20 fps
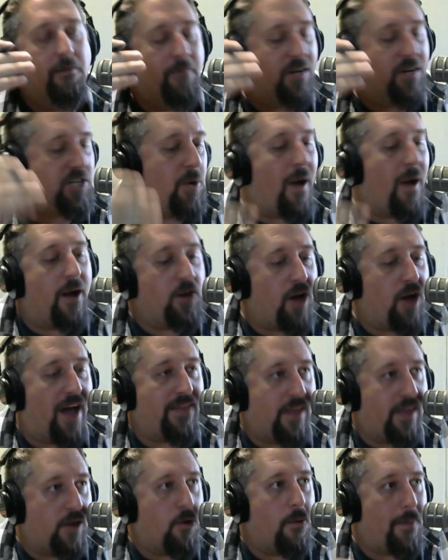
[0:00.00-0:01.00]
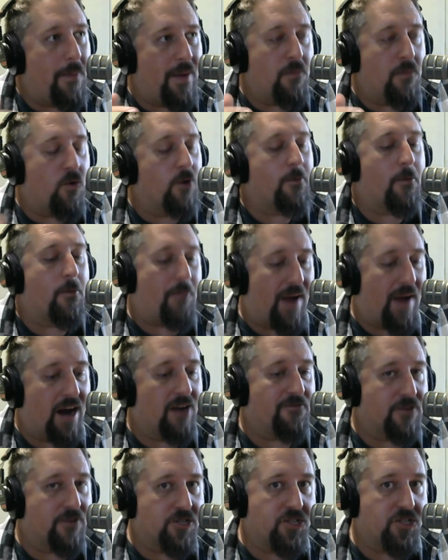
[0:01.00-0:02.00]
But I think you will be more
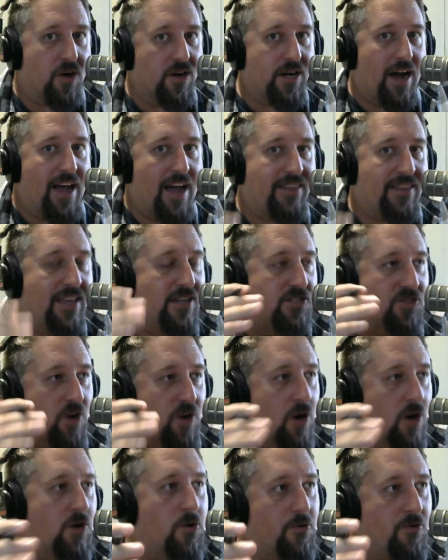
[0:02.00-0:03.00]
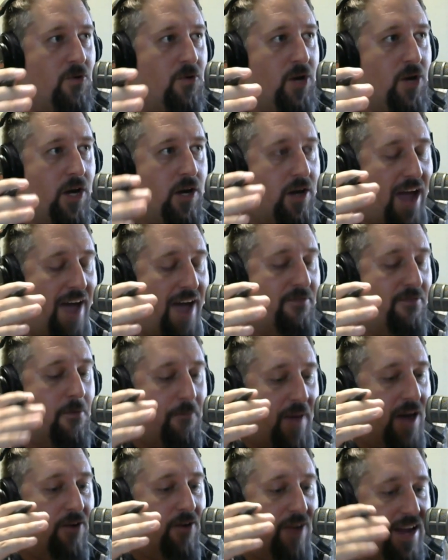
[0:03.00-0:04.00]
prepared for Sark. I think Sark will have a
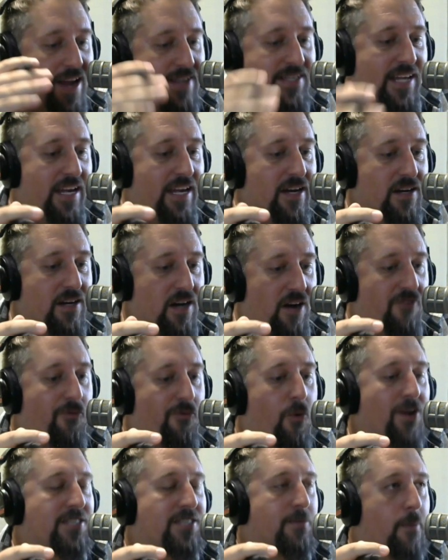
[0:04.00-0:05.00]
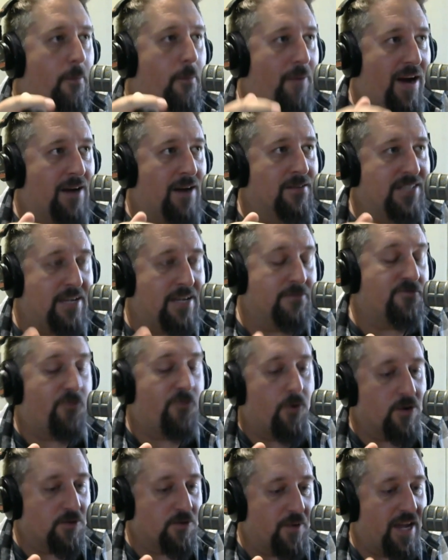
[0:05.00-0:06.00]
better idea of what to prepare teams
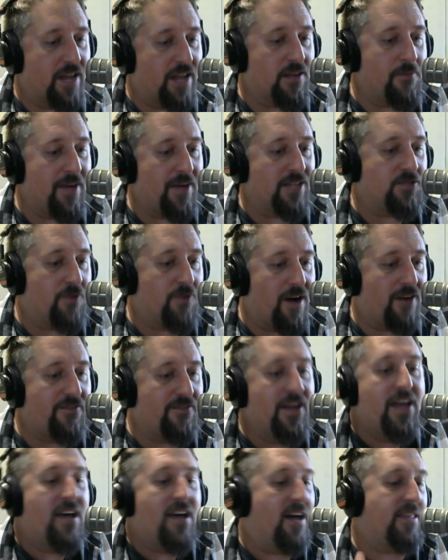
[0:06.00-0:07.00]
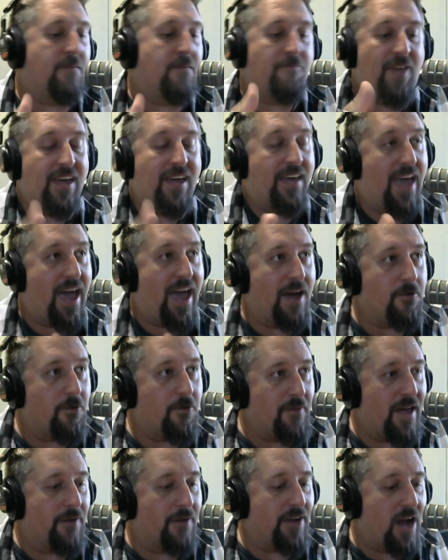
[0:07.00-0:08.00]
for as we get in the Big 12. I think PK
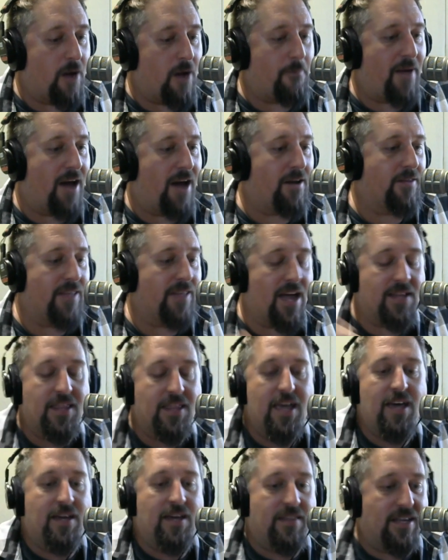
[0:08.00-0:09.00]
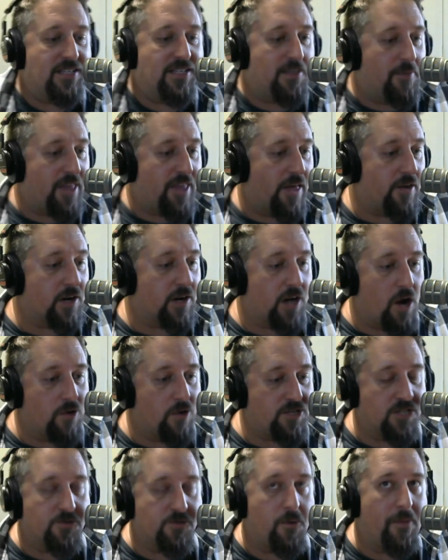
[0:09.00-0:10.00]
will be able to help out on that. I think some of the other
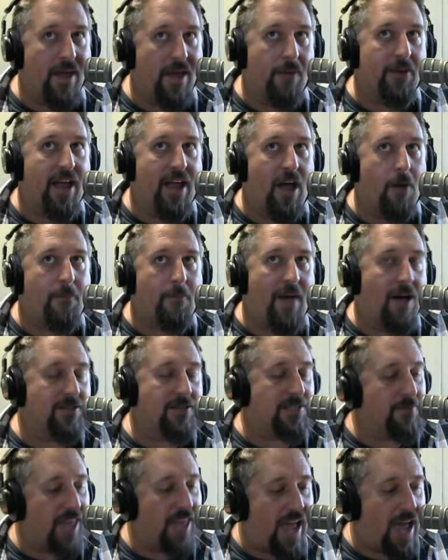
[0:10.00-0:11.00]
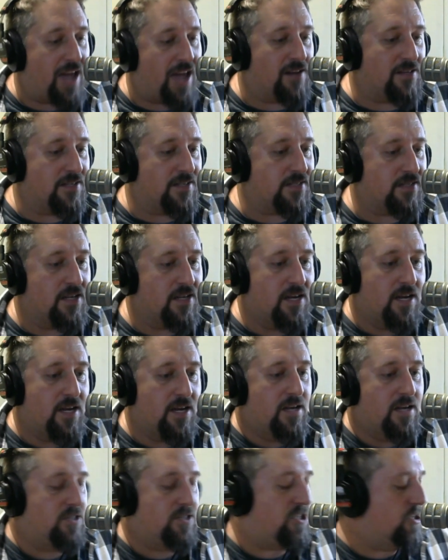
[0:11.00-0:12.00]
coaches will be able to help out, some of the analysts,
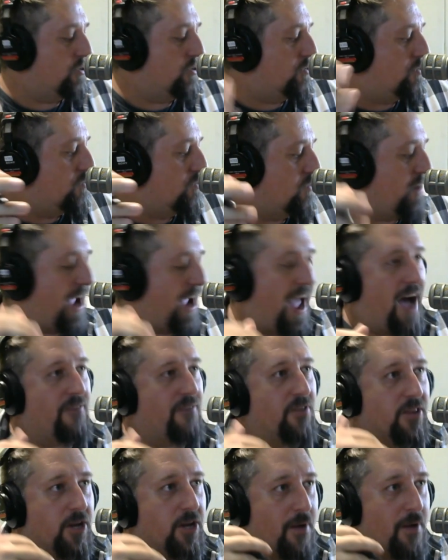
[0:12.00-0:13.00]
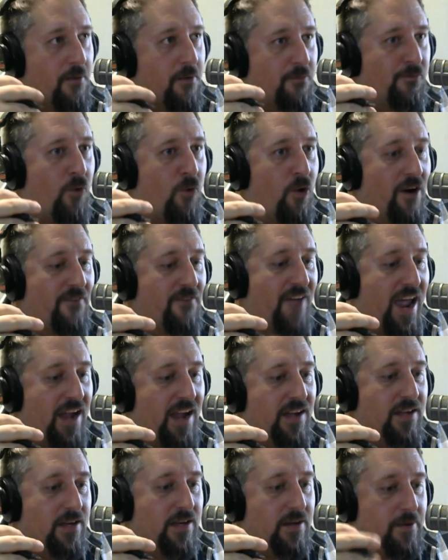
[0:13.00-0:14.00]
to have a little bit more of
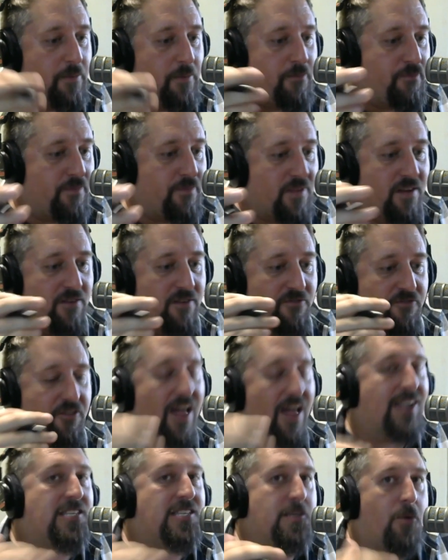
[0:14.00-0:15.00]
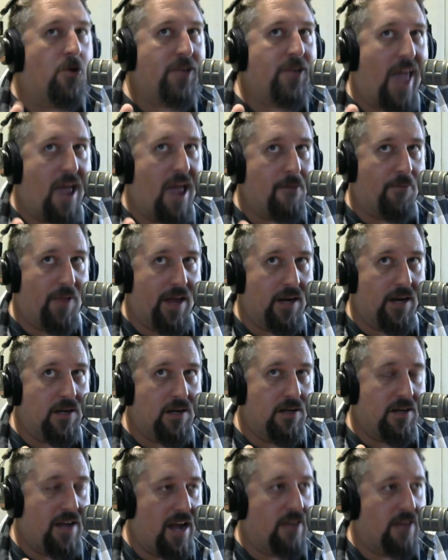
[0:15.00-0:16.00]
a flexible game plan
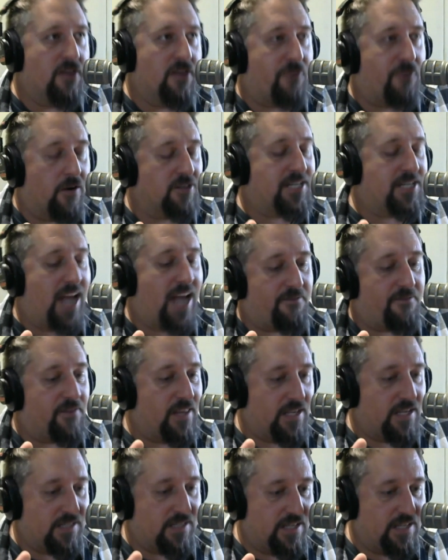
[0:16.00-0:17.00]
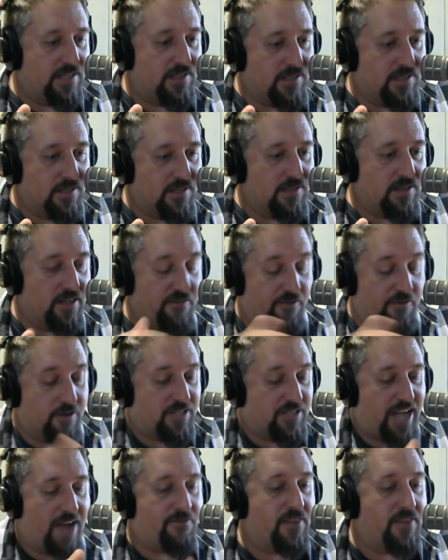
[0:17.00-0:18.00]
in the first half of these seasons, in the
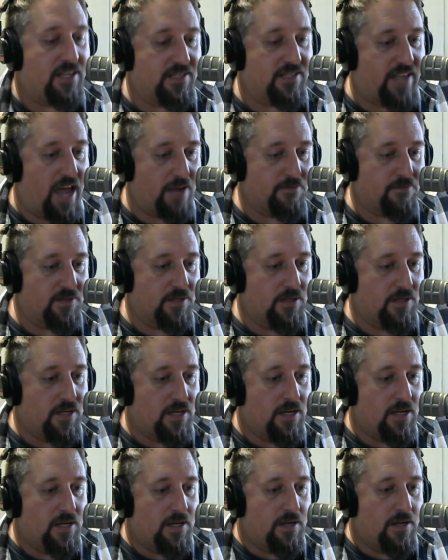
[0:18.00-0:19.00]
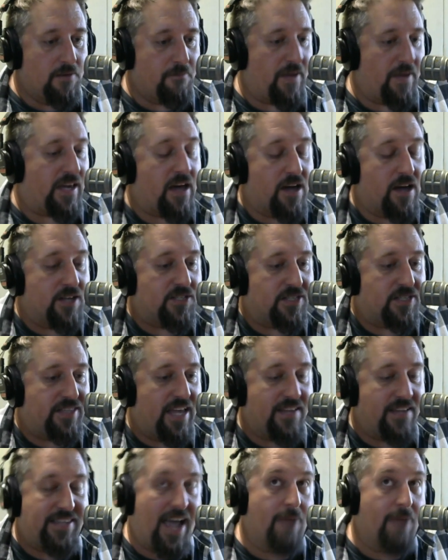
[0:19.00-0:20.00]
first half of these games. Because
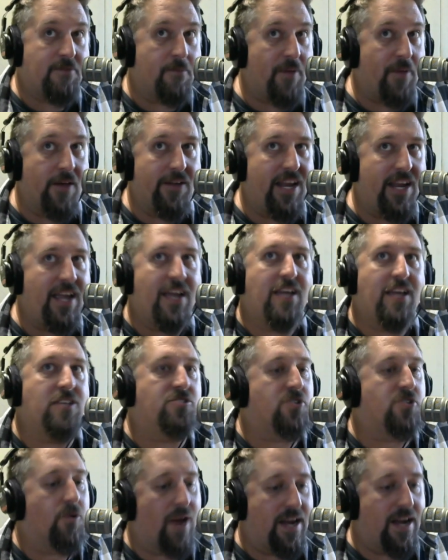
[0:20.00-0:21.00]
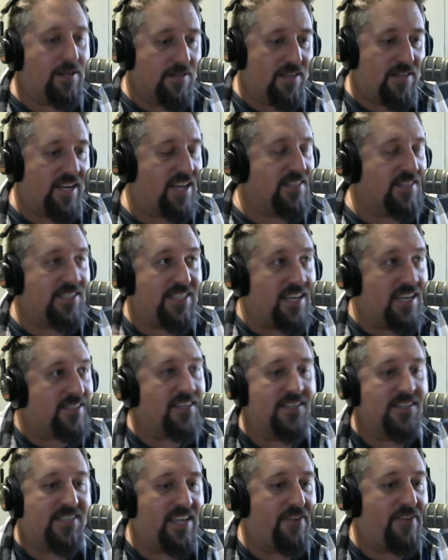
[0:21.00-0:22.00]
the adaptability is great. The
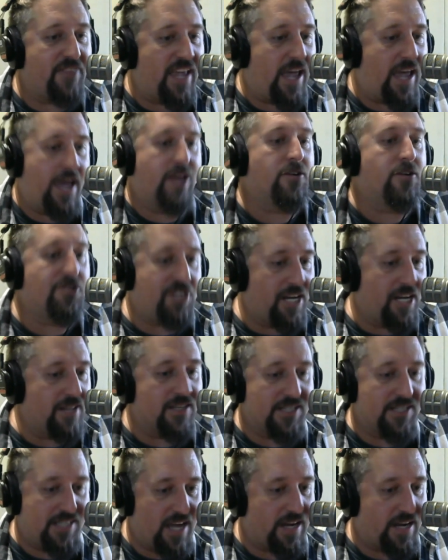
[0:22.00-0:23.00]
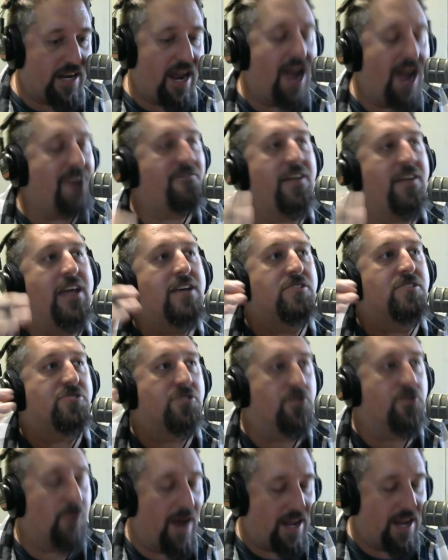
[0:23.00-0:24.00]
consistency of the energy in the second half is
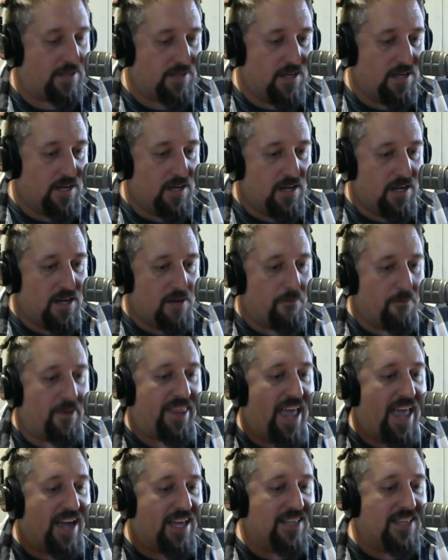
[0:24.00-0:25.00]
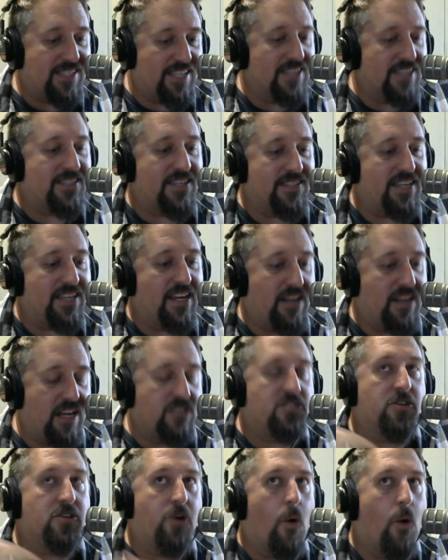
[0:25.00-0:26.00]
great. But that consistency
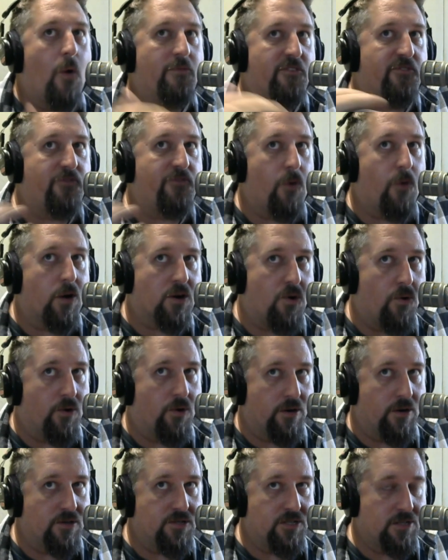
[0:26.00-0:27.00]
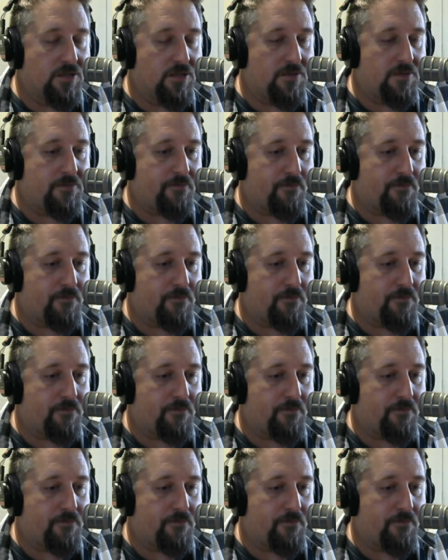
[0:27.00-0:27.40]
needs to go over 4 quarters.